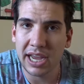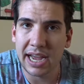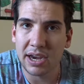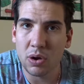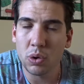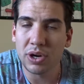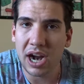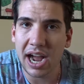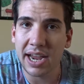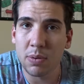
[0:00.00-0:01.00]
at older
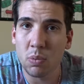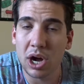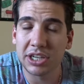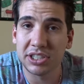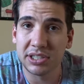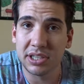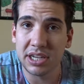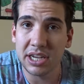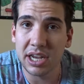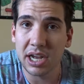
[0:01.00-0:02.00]
high-end watches,
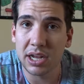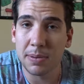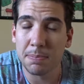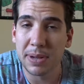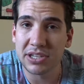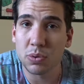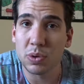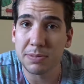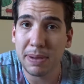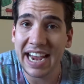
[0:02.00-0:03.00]
the bezel
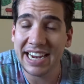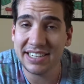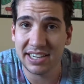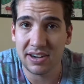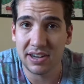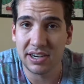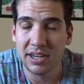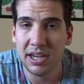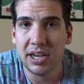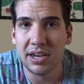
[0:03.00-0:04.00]
was painted on.
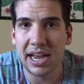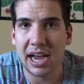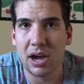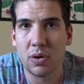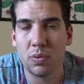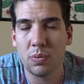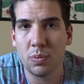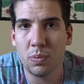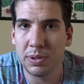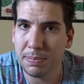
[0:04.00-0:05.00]
Now
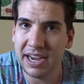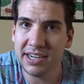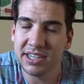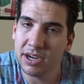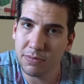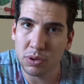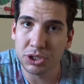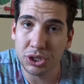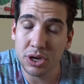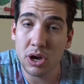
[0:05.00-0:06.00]
with painting, of
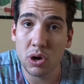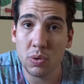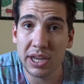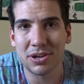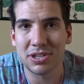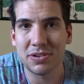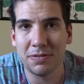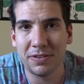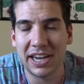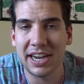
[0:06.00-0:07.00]
course, you know, it starts to
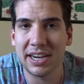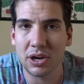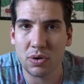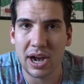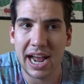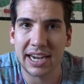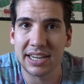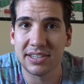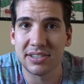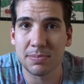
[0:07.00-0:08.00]
fade and crack
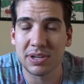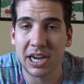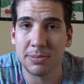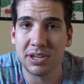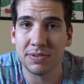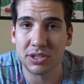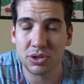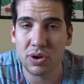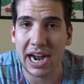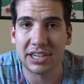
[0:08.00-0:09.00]
and sometimes even
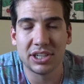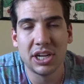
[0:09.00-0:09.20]
scratch.